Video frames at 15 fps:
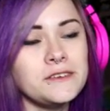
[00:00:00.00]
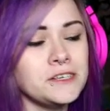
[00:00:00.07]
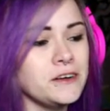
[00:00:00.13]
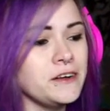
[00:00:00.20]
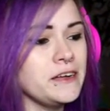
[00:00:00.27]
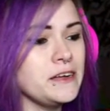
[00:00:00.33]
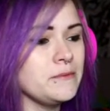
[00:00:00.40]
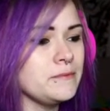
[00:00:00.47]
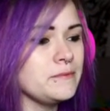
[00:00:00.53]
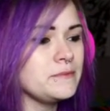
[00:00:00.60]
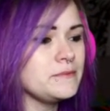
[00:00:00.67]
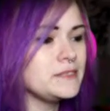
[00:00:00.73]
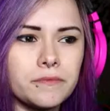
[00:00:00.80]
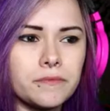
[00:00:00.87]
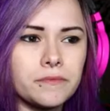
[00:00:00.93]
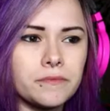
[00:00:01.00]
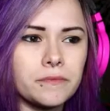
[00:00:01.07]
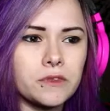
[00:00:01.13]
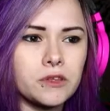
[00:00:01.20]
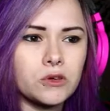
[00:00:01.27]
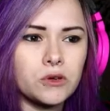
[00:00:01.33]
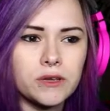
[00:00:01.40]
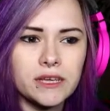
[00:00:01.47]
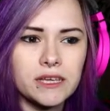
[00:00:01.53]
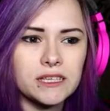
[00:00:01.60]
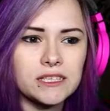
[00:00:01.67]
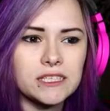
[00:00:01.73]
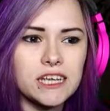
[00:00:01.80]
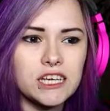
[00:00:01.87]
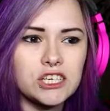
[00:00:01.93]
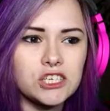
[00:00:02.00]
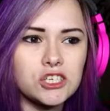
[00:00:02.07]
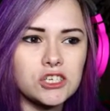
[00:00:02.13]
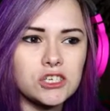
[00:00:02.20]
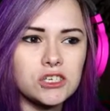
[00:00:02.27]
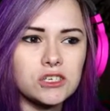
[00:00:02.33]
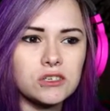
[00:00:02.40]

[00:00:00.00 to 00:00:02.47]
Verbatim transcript: time. Cooking station?